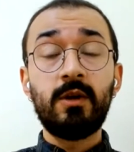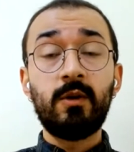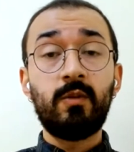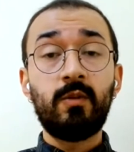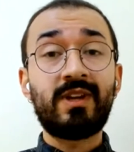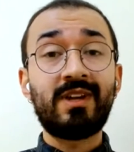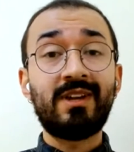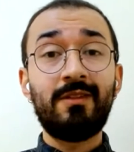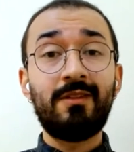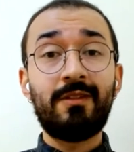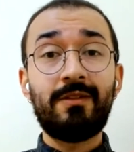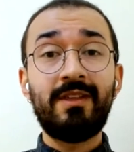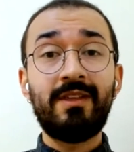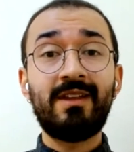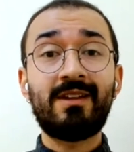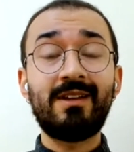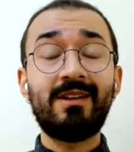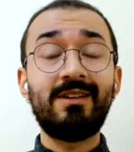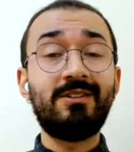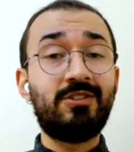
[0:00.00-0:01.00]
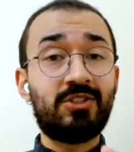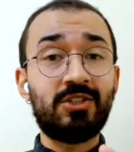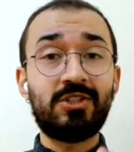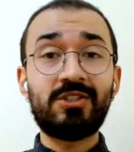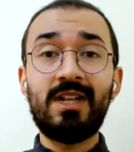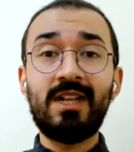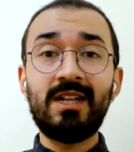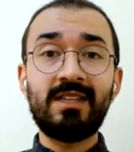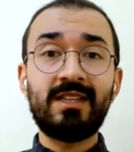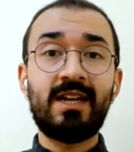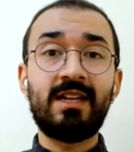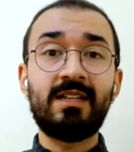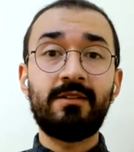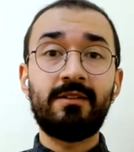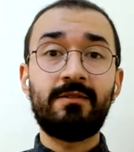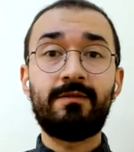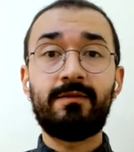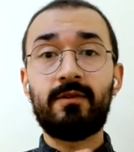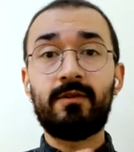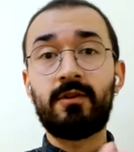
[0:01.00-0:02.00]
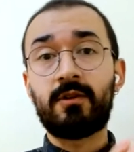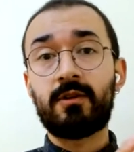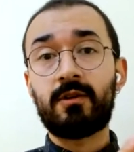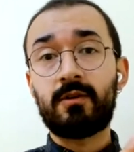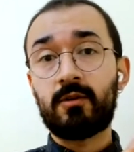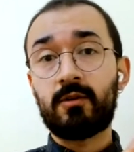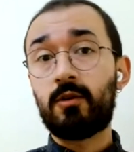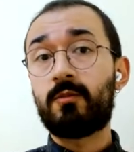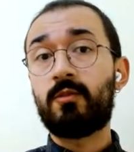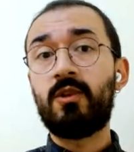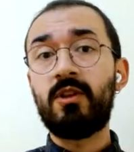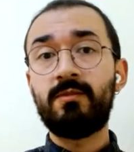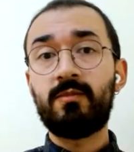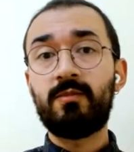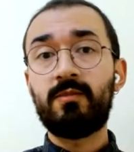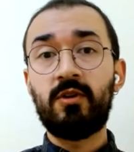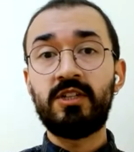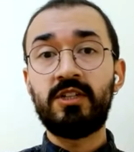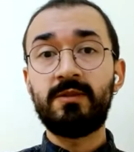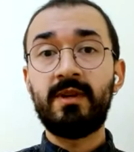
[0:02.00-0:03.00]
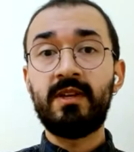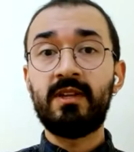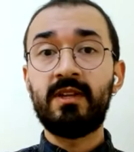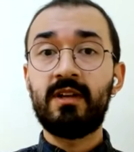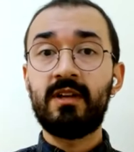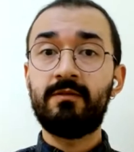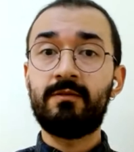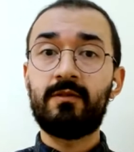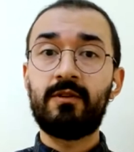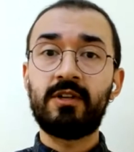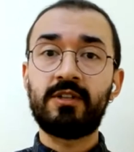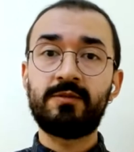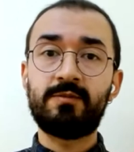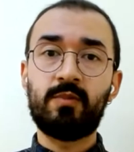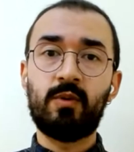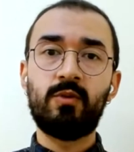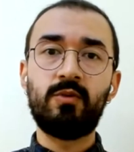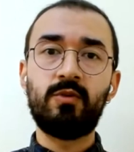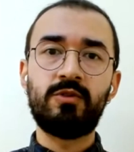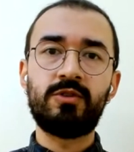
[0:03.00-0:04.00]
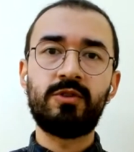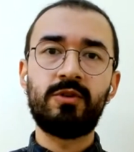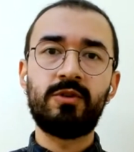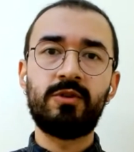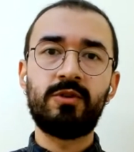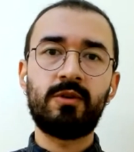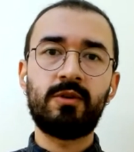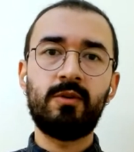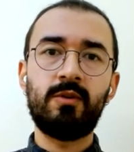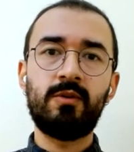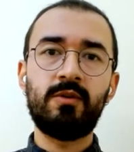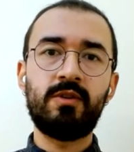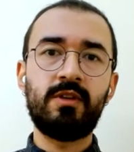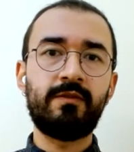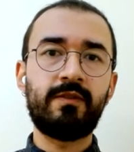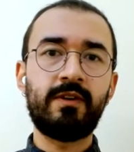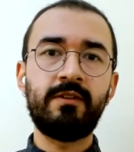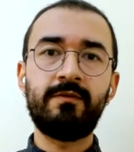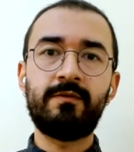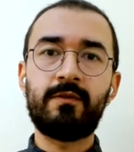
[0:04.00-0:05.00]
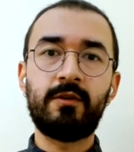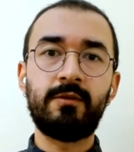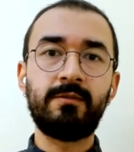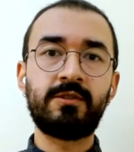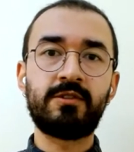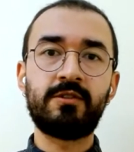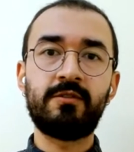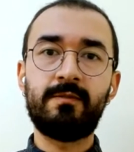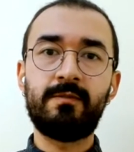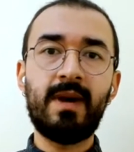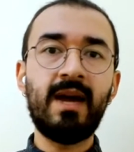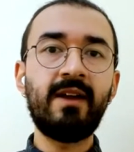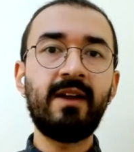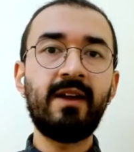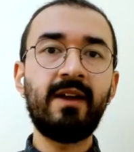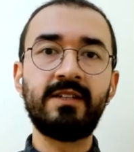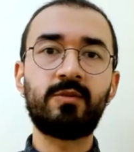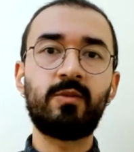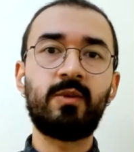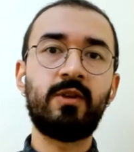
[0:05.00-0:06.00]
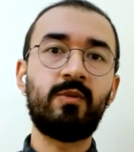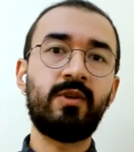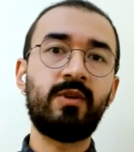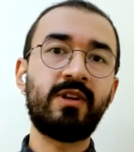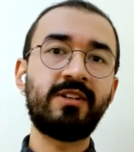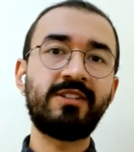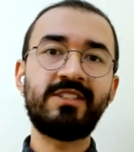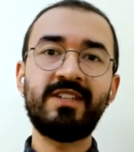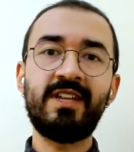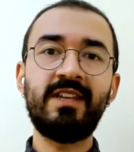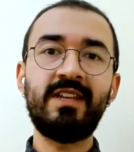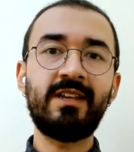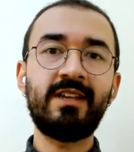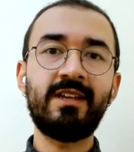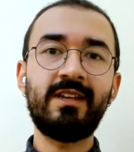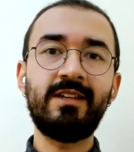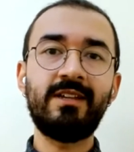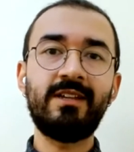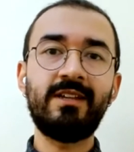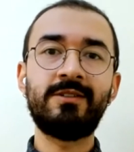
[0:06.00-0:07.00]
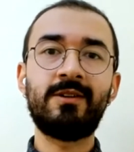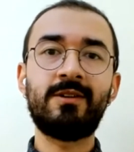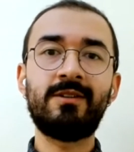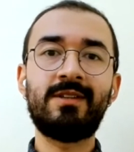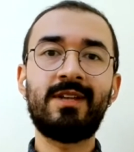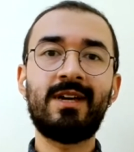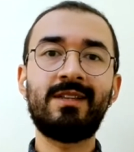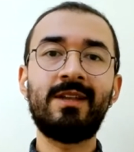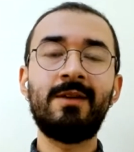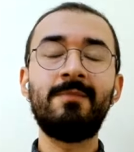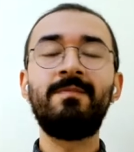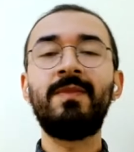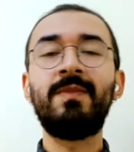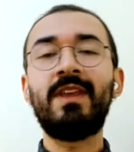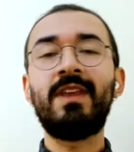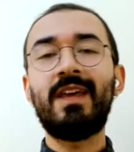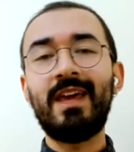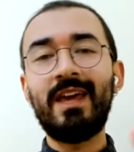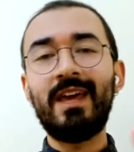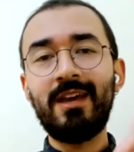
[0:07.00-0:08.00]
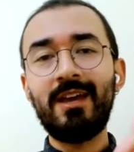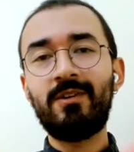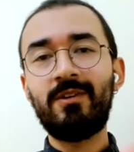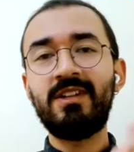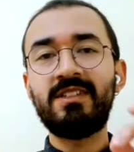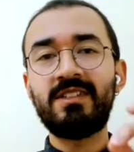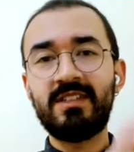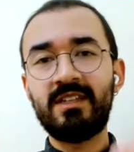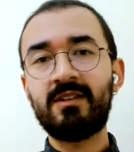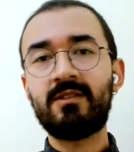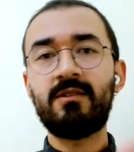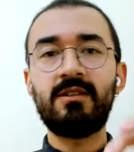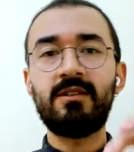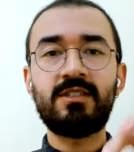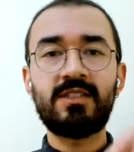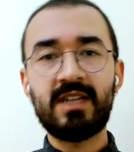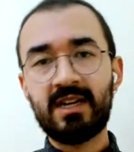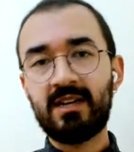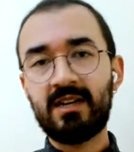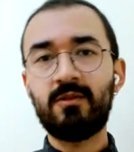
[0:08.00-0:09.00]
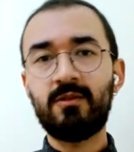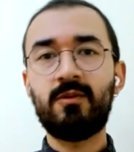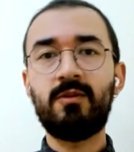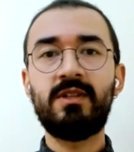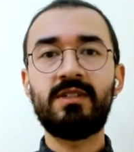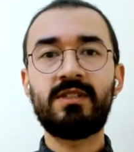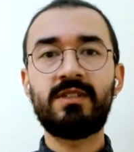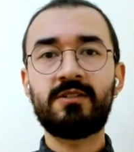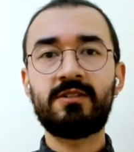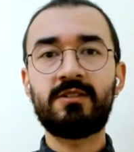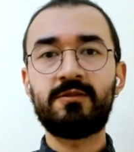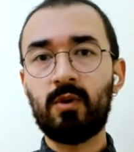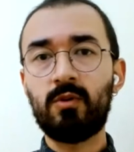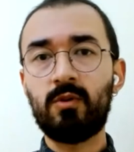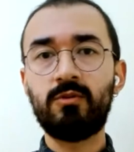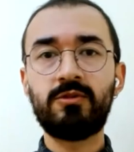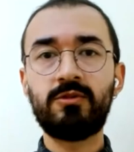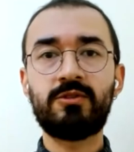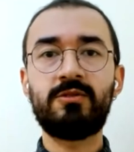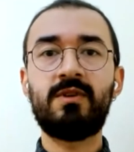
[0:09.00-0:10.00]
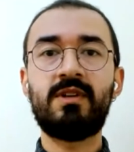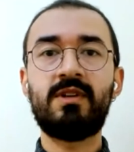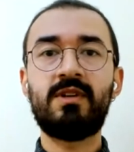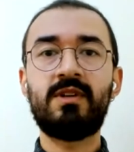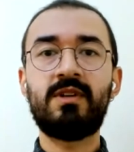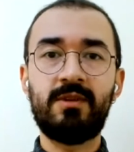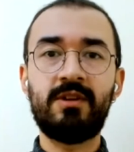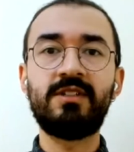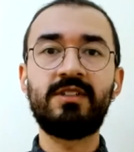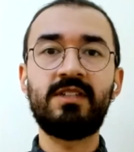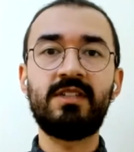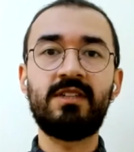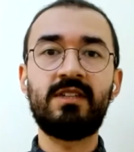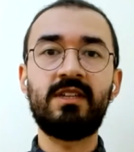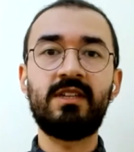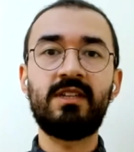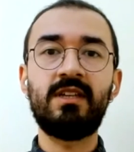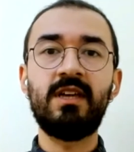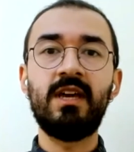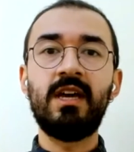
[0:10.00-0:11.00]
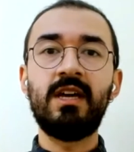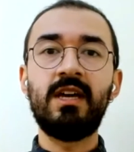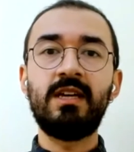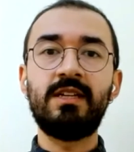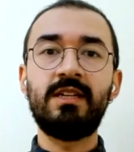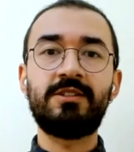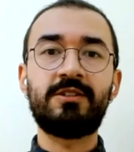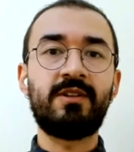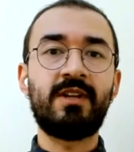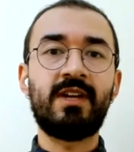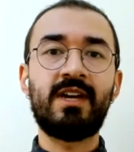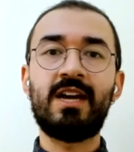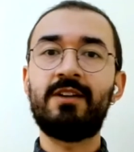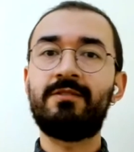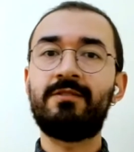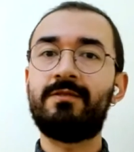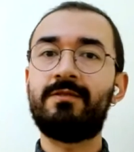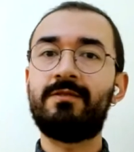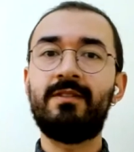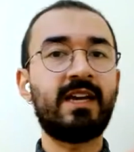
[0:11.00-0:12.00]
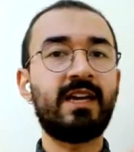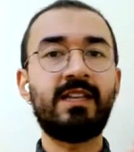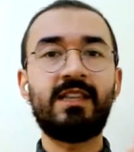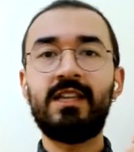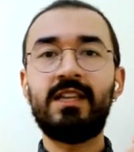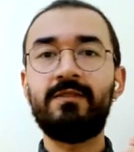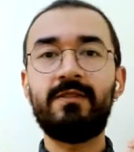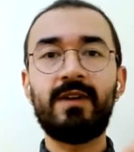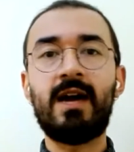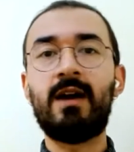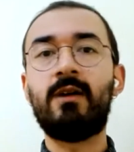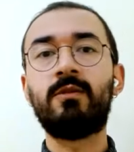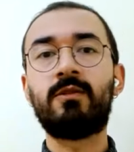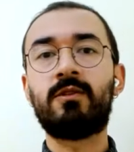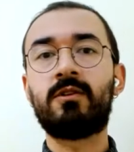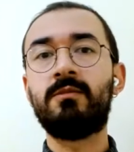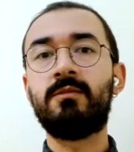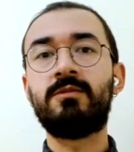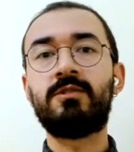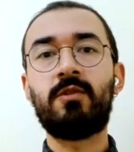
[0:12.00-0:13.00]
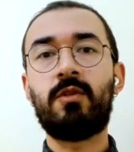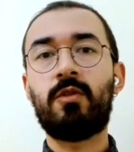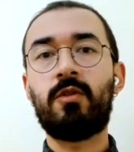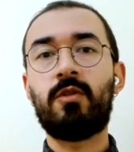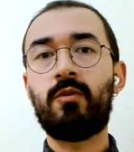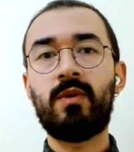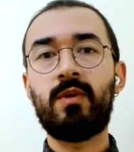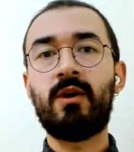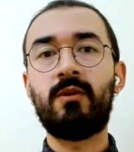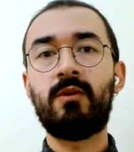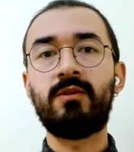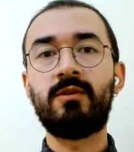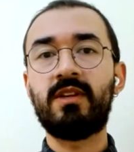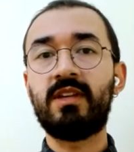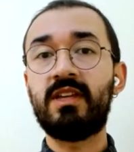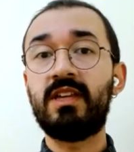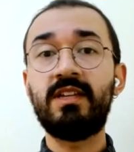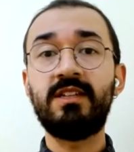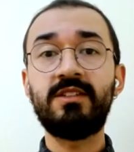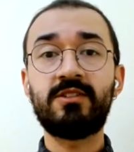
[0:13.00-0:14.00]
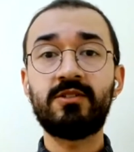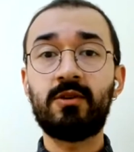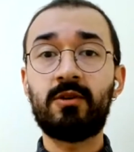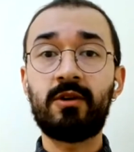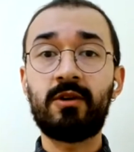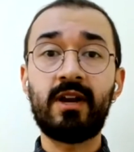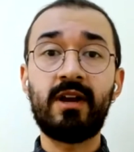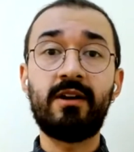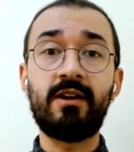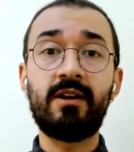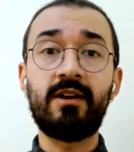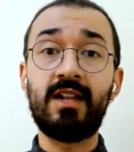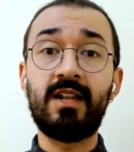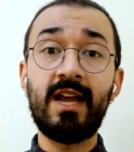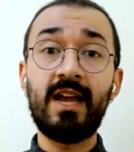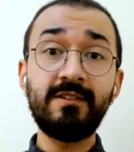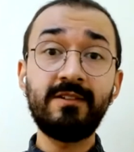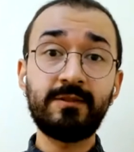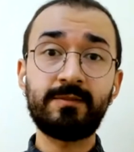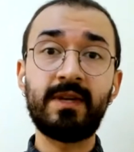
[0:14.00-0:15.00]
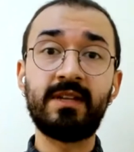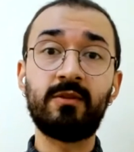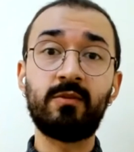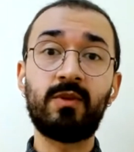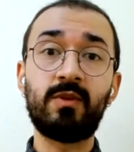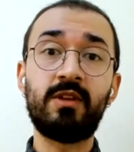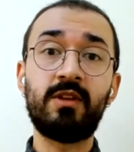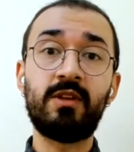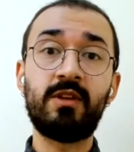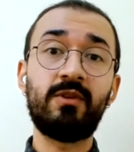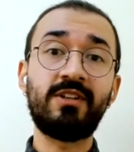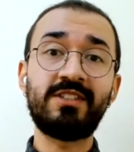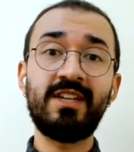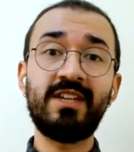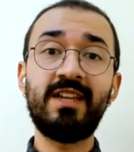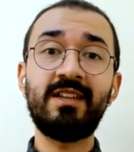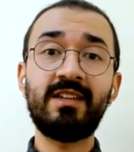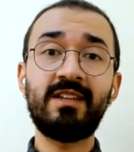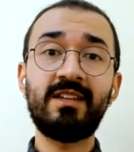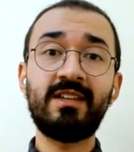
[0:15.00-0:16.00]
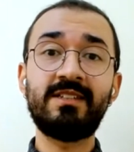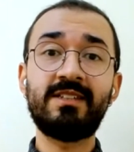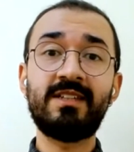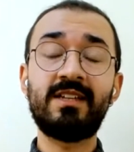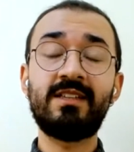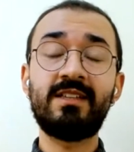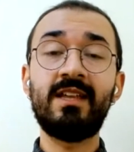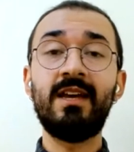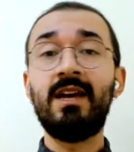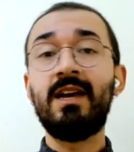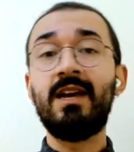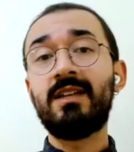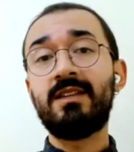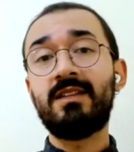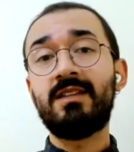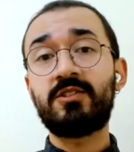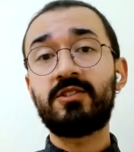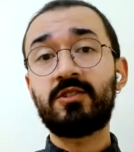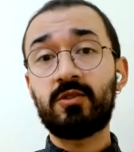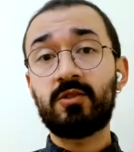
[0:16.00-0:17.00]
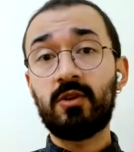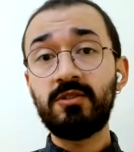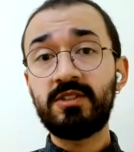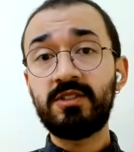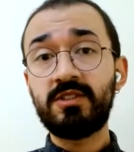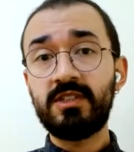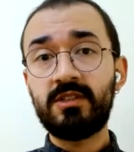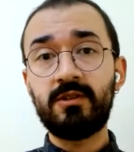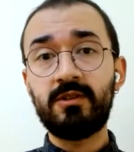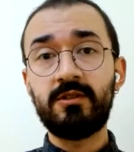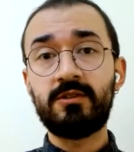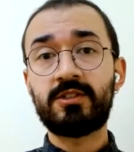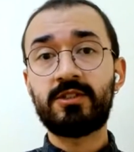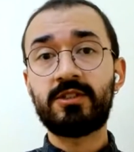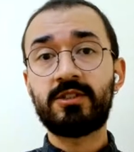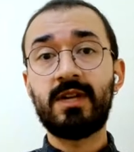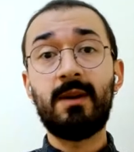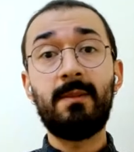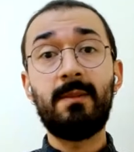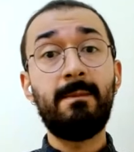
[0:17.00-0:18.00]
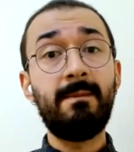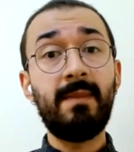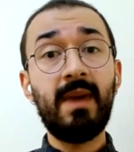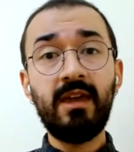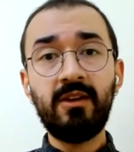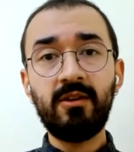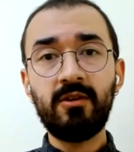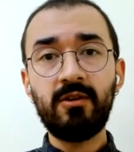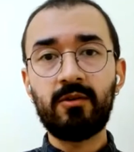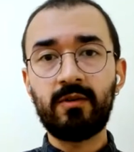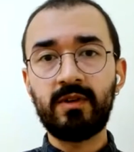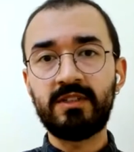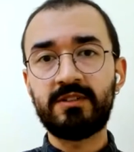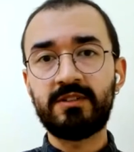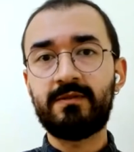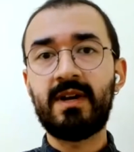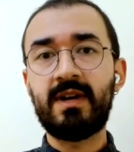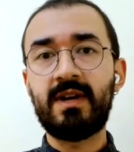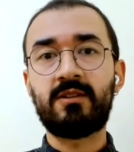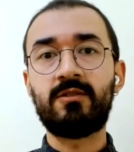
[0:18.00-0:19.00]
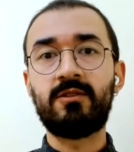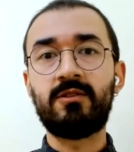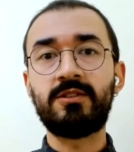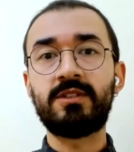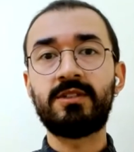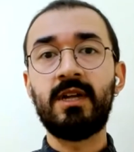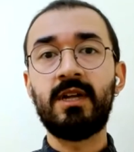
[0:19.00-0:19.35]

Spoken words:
We can think just like that for corporal punishment and for exposure to different forms of violence. What we are saying is not that every single child who is exposed to an adversity is going to have negative outcomes throughout his or her lifespan. What we are saying is that this constitutes a major risk factor